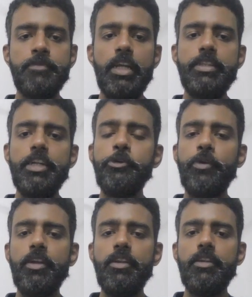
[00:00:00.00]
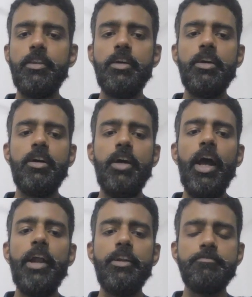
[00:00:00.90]
that you can
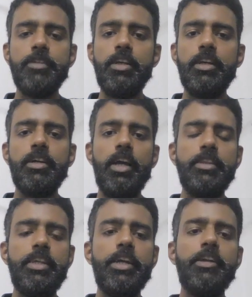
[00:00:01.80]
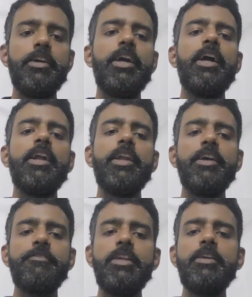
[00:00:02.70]
add at the end, and
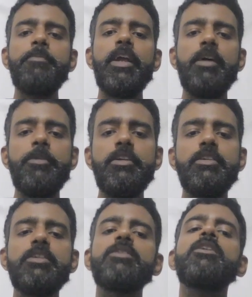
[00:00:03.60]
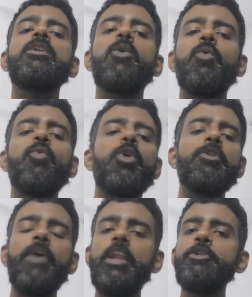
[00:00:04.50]
every parameter, what
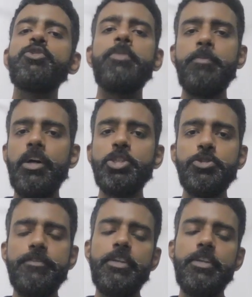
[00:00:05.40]
value to be passed to every